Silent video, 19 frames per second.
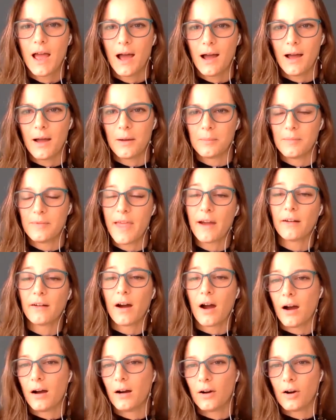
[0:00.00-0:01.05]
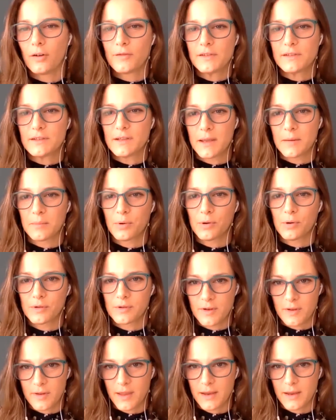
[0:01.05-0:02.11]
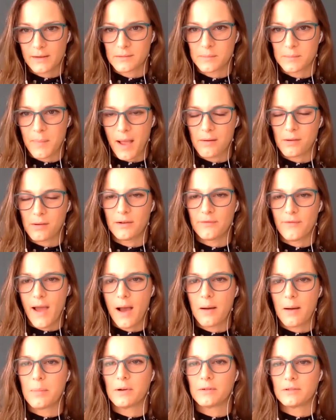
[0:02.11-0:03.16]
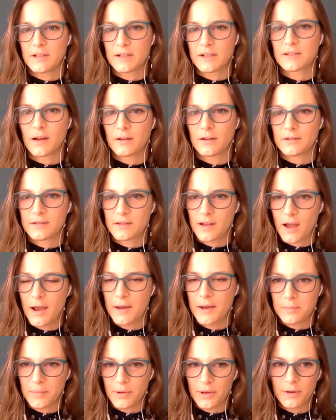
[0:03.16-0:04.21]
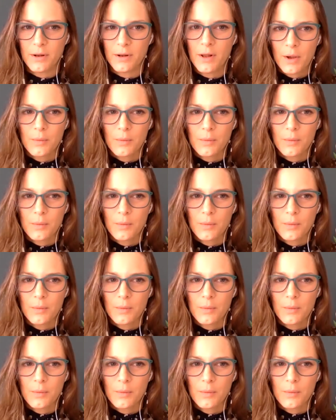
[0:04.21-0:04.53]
There are obviously important things about kind of how buildings are designed, but